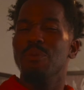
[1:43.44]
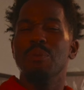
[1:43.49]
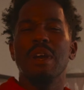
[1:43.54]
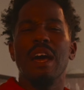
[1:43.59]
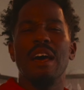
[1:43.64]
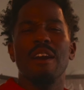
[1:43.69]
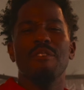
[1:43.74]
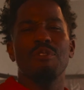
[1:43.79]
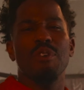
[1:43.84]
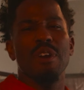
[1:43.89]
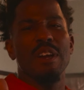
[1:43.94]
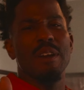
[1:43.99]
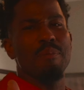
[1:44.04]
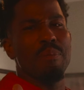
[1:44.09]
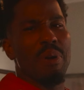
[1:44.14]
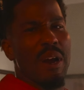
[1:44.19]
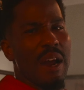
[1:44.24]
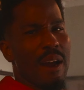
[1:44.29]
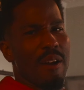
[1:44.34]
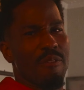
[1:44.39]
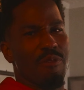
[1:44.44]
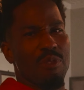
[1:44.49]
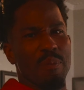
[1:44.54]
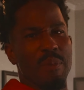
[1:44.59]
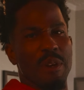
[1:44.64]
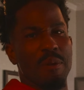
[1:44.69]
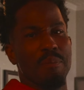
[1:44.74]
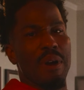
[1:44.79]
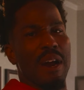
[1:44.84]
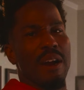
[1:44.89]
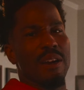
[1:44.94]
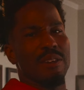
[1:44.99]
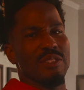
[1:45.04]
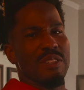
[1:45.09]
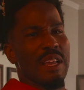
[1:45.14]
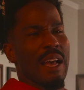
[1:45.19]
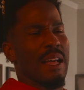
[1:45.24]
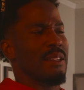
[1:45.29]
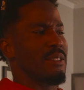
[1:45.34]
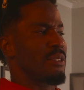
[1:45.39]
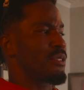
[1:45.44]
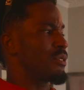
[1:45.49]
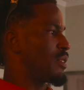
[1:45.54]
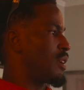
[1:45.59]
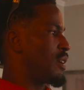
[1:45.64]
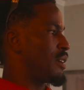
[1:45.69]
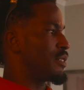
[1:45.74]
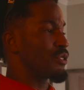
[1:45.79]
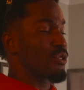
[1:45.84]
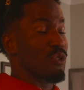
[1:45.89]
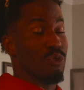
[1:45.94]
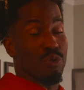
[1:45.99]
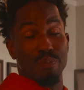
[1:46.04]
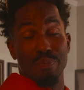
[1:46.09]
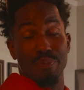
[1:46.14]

We got her from Empire Stylist School.